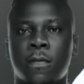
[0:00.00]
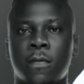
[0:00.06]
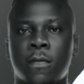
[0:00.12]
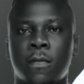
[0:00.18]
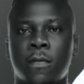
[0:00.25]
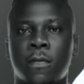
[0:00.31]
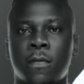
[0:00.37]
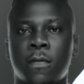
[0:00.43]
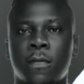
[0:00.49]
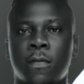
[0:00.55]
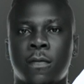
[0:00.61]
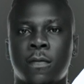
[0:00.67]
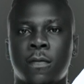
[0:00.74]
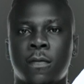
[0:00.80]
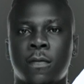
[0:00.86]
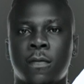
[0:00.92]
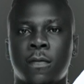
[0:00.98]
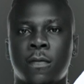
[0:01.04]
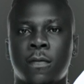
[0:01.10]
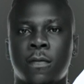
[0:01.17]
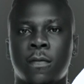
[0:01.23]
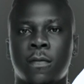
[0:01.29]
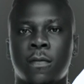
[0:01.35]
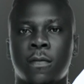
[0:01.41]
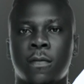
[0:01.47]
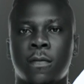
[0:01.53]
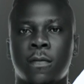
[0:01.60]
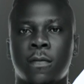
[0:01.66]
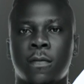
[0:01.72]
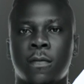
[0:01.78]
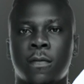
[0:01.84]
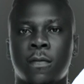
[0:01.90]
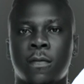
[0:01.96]

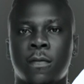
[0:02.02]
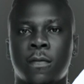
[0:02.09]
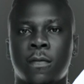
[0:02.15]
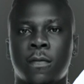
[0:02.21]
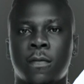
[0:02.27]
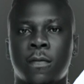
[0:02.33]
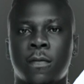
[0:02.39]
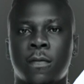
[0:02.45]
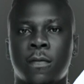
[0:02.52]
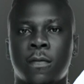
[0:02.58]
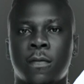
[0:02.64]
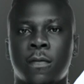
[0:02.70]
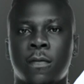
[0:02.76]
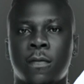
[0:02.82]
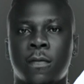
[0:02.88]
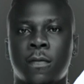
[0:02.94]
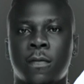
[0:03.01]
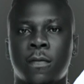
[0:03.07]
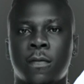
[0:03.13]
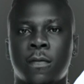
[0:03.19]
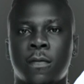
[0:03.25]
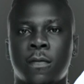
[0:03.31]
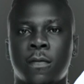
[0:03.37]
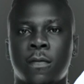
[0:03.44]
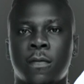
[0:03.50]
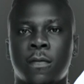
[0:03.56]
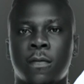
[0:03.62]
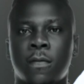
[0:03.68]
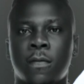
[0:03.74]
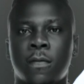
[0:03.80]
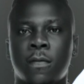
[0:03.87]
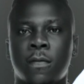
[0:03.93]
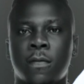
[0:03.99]

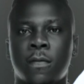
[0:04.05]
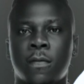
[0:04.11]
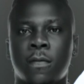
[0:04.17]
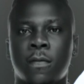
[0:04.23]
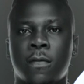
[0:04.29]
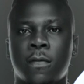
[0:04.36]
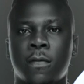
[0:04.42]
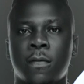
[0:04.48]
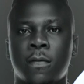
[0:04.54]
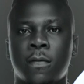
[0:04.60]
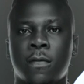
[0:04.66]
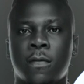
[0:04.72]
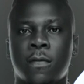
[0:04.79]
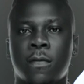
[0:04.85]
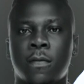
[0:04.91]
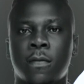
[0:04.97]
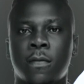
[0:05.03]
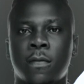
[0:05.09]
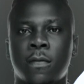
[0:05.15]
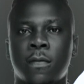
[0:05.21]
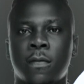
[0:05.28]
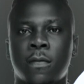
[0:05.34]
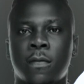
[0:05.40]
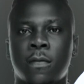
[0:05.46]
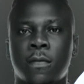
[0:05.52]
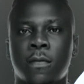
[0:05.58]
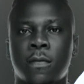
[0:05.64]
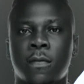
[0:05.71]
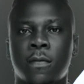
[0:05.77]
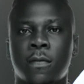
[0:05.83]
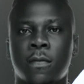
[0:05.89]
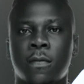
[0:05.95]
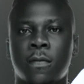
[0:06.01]

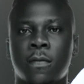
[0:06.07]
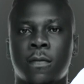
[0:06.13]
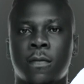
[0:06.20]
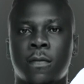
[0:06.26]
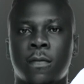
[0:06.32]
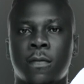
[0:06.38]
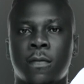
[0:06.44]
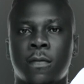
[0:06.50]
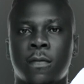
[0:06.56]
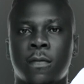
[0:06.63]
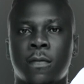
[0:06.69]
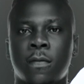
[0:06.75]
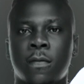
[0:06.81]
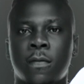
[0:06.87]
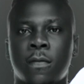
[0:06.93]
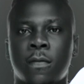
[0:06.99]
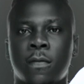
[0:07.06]
(not speaking)